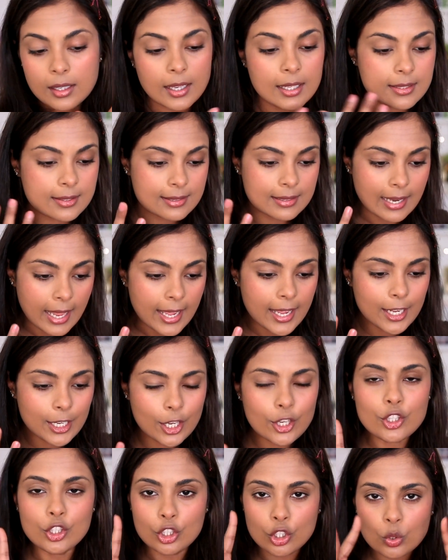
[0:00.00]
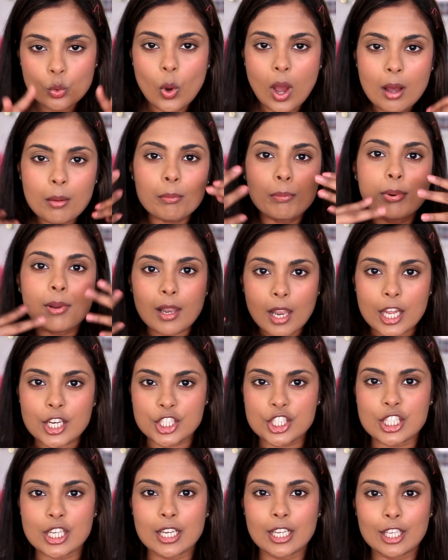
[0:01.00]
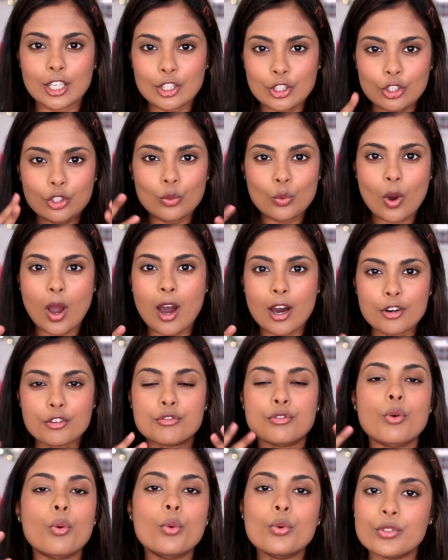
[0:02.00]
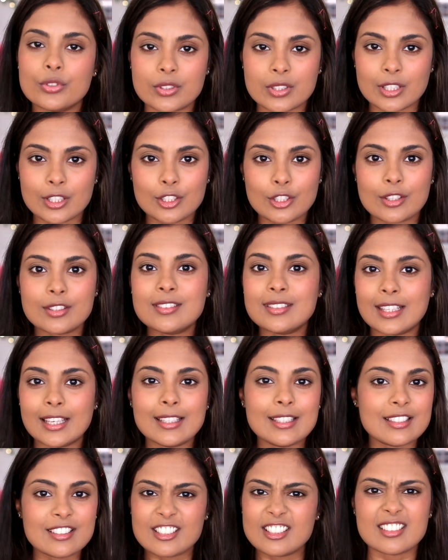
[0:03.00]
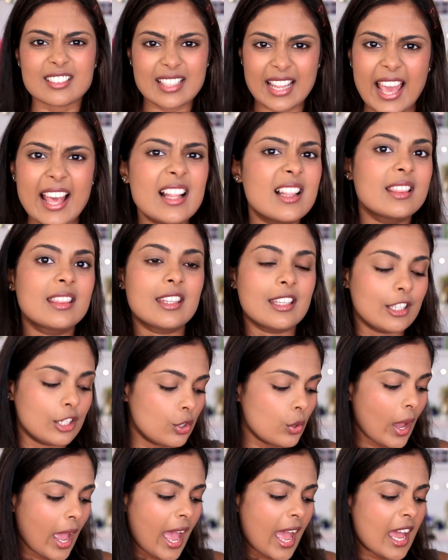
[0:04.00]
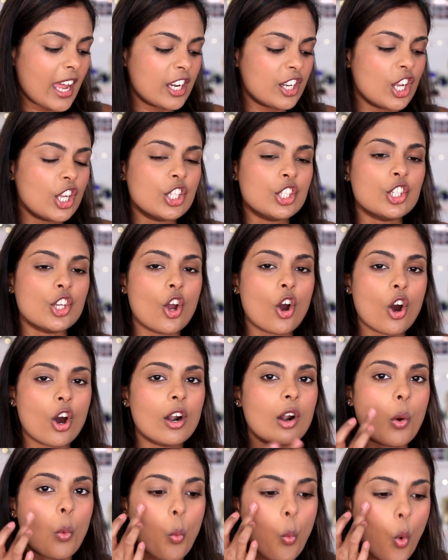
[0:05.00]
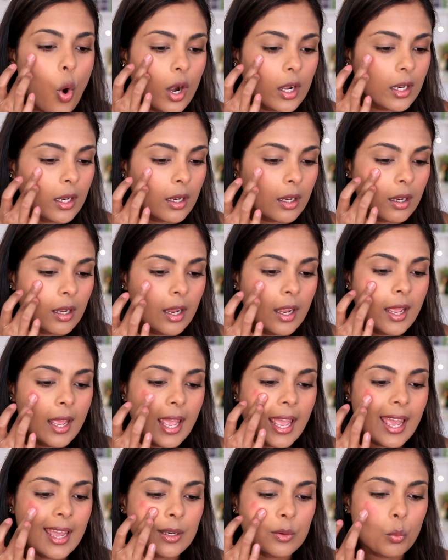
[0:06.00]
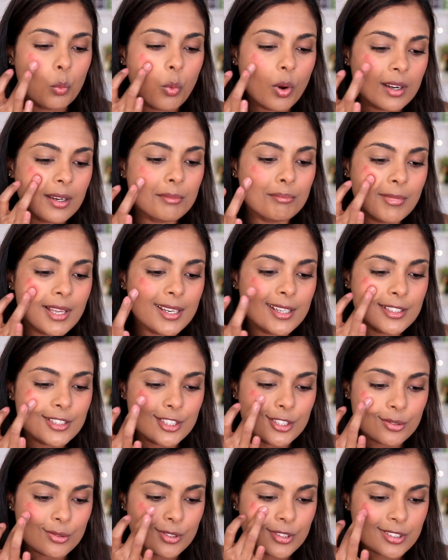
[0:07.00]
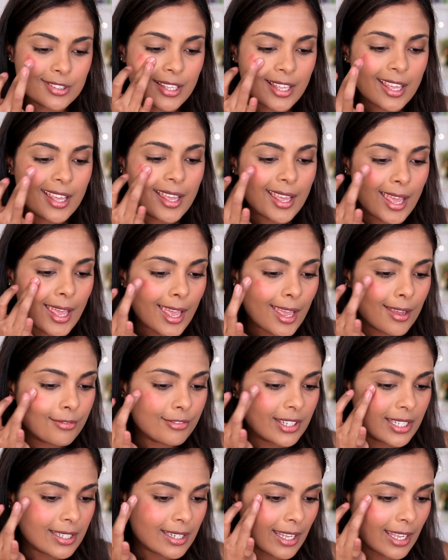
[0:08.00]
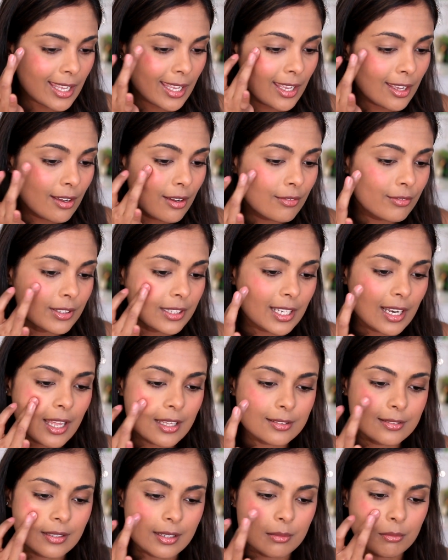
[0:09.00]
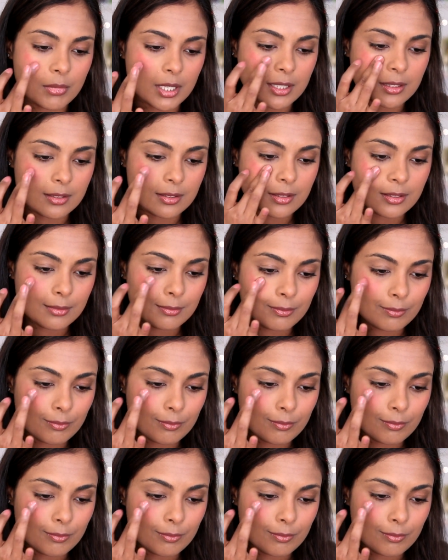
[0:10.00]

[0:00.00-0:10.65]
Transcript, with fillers: It's like you are blushing, you are rosy, your skin is just healthy. You had your water and watermelon juice every day for the last three months.